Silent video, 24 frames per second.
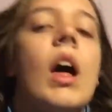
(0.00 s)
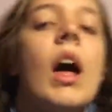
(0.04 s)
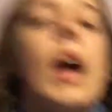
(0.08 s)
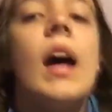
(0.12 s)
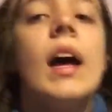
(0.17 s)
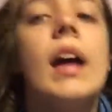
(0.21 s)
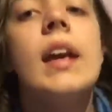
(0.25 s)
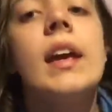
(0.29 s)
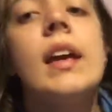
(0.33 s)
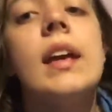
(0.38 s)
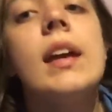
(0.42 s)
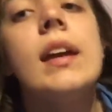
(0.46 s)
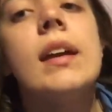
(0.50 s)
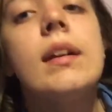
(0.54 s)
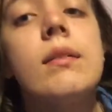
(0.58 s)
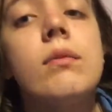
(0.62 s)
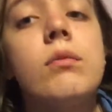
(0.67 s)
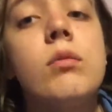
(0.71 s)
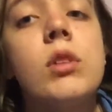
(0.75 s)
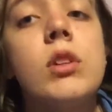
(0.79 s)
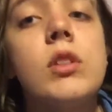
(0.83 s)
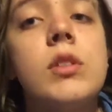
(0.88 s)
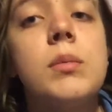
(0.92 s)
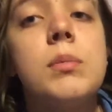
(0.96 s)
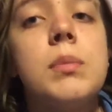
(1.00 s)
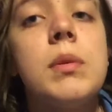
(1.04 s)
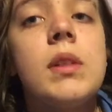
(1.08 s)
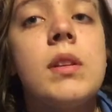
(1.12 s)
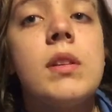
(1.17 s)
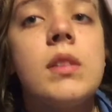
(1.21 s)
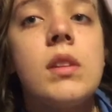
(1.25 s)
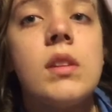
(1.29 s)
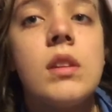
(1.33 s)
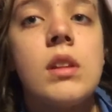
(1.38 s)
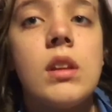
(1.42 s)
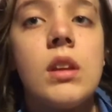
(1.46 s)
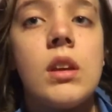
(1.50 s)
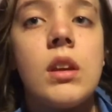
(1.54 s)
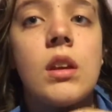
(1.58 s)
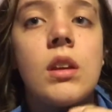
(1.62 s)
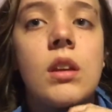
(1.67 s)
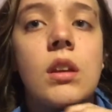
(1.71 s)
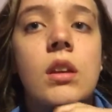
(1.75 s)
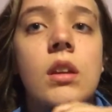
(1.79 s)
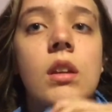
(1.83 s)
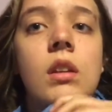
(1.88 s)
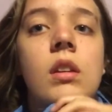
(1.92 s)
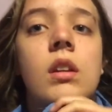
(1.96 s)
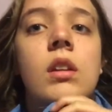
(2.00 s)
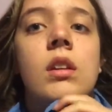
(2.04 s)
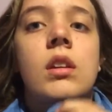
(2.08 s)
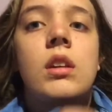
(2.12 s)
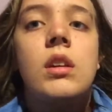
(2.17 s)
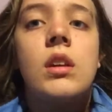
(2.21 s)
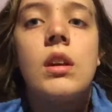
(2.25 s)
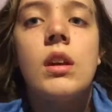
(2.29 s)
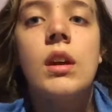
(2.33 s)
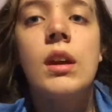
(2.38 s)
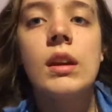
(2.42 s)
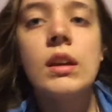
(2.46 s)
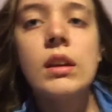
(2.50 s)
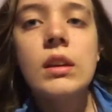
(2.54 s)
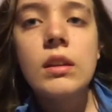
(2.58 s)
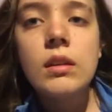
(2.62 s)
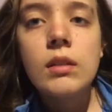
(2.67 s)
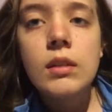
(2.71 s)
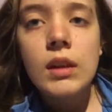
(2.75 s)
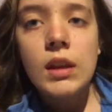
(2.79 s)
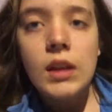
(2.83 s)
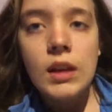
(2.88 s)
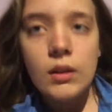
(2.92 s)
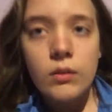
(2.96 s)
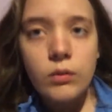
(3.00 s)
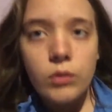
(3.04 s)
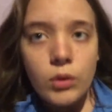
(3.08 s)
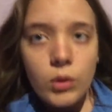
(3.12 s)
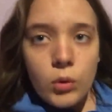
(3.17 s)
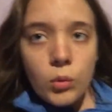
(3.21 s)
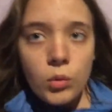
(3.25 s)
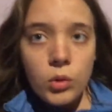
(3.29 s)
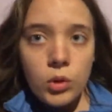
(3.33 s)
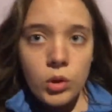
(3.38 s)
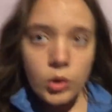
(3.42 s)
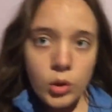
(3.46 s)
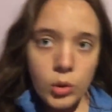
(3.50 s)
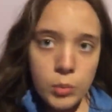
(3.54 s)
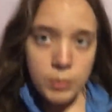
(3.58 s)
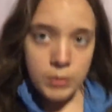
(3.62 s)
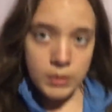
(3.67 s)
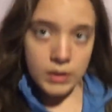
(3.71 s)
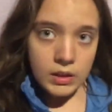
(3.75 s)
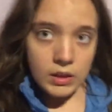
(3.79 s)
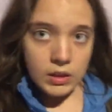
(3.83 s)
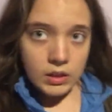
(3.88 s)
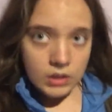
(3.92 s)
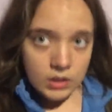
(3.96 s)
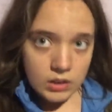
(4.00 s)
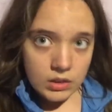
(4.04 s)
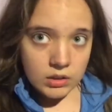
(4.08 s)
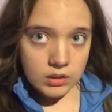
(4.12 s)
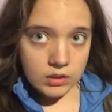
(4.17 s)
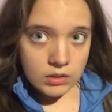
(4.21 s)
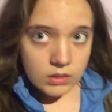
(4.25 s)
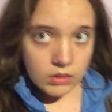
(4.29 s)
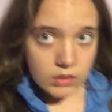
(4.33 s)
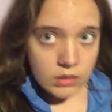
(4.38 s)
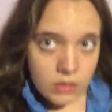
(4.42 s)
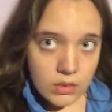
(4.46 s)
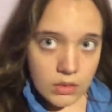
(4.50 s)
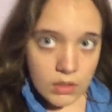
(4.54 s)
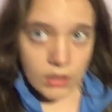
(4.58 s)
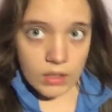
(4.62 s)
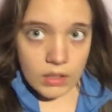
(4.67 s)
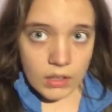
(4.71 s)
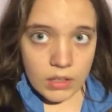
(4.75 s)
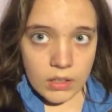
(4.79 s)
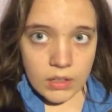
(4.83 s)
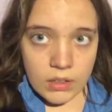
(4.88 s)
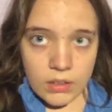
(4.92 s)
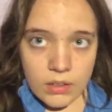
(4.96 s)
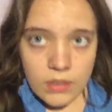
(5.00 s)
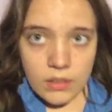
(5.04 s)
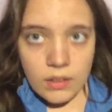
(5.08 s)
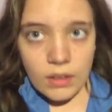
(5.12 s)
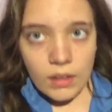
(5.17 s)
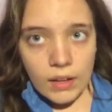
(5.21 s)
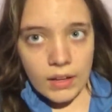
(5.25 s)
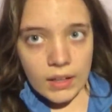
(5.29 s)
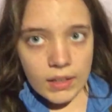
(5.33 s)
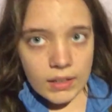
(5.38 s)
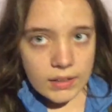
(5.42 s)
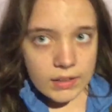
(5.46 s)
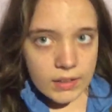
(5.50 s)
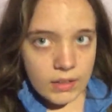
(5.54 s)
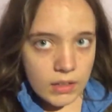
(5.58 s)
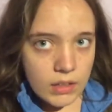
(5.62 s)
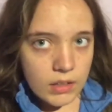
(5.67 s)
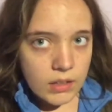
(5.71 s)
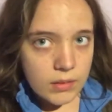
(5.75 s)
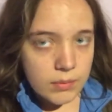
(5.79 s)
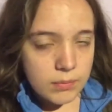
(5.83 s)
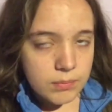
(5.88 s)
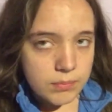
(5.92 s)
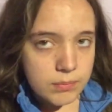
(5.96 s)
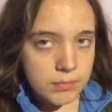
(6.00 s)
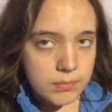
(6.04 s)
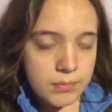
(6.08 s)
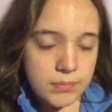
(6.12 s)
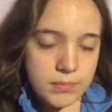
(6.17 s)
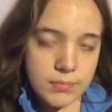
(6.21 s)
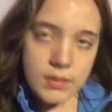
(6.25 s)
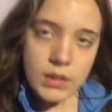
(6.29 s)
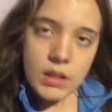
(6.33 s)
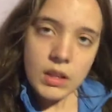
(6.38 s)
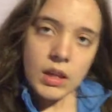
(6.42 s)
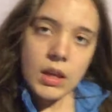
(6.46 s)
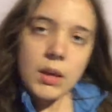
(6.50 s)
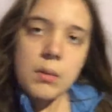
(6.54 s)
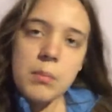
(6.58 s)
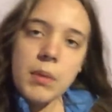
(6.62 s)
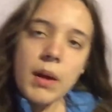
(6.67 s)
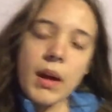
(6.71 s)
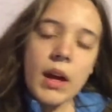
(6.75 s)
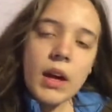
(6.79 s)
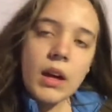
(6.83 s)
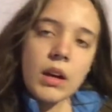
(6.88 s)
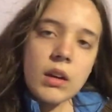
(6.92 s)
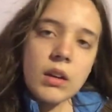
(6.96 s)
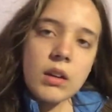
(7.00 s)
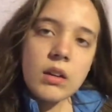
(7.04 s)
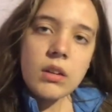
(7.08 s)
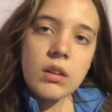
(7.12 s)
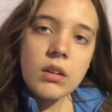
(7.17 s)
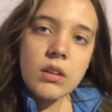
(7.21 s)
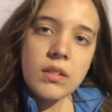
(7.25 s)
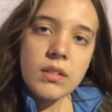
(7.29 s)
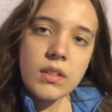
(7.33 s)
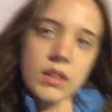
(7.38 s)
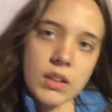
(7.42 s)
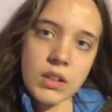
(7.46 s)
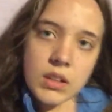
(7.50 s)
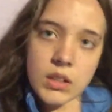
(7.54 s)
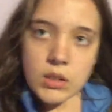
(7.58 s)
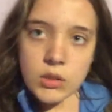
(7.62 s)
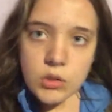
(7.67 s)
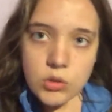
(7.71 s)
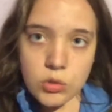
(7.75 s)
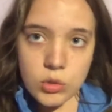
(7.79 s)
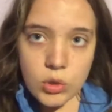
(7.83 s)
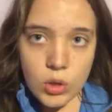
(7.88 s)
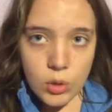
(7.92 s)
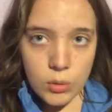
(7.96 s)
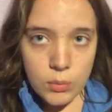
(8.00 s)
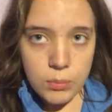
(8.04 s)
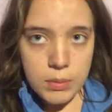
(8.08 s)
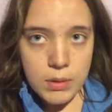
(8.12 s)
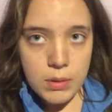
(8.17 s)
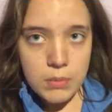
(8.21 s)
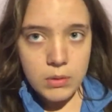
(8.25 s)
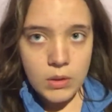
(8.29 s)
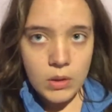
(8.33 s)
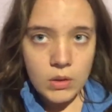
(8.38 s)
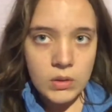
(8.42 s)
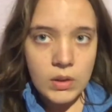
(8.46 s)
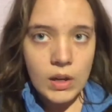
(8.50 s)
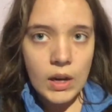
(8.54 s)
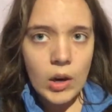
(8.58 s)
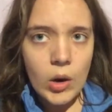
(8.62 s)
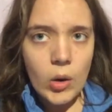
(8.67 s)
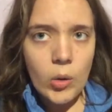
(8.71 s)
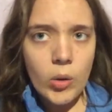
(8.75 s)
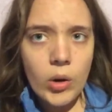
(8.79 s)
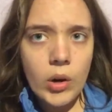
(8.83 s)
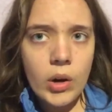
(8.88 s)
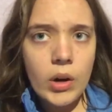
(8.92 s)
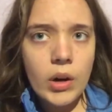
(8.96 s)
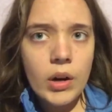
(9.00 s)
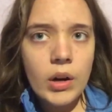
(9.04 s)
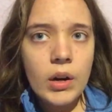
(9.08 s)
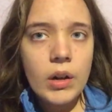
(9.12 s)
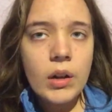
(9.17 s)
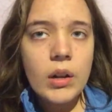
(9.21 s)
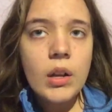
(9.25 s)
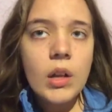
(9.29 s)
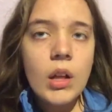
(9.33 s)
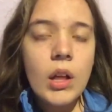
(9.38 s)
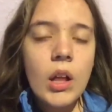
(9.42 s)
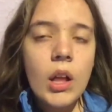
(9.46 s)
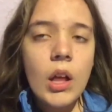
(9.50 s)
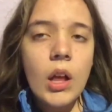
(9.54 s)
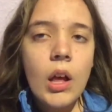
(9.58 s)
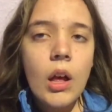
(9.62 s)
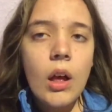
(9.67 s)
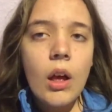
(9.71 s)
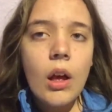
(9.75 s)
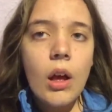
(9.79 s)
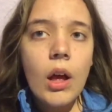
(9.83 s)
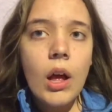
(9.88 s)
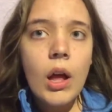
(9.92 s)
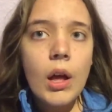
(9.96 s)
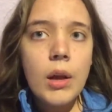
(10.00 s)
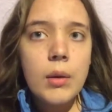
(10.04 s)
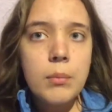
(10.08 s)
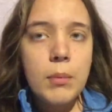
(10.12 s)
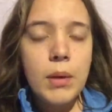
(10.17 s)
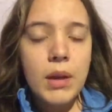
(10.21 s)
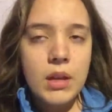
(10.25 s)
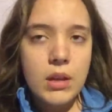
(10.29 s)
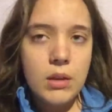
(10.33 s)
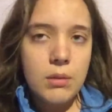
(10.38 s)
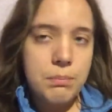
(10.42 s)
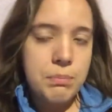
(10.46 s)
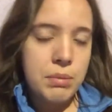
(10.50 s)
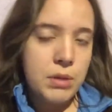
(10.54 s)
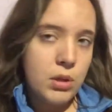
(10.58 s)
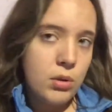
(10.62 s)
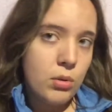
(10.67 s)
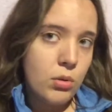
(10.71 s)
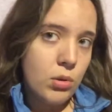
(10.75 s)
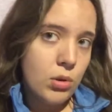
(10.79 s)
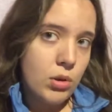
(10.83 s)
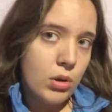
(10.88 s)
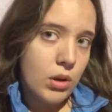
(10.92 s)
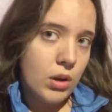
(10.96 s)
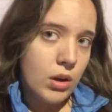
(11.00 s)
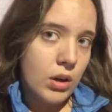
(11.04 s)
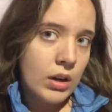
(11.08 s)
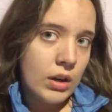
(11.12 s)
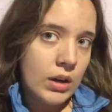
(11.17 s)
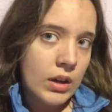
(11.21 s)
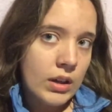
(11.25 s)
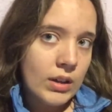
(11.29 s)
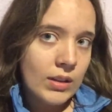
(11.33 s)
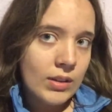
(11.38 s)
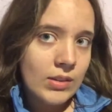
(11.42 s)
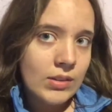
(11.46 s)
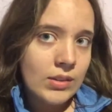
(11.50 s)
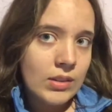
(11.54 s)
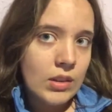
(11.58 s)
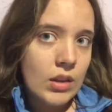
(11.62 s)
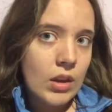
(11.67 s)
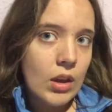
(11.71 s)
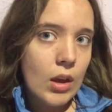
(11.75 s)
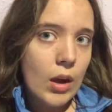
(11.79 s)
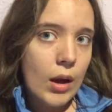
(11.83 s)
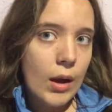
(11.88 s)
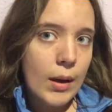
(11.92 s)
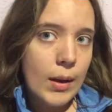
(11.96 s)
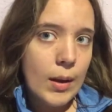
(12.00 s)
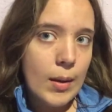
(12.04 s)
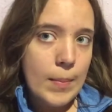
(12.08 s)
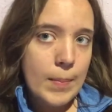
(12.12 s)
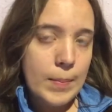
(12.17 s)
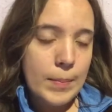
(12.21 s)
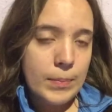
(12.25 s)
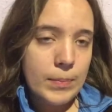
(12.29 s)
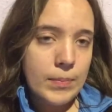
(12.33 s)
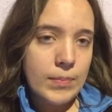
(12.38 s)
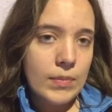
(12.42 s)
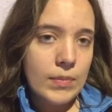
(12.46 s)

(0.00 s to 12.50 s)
I was busy yeah, at camp for a little bit, then I, um, came back. So, but the tower on my computer is, um,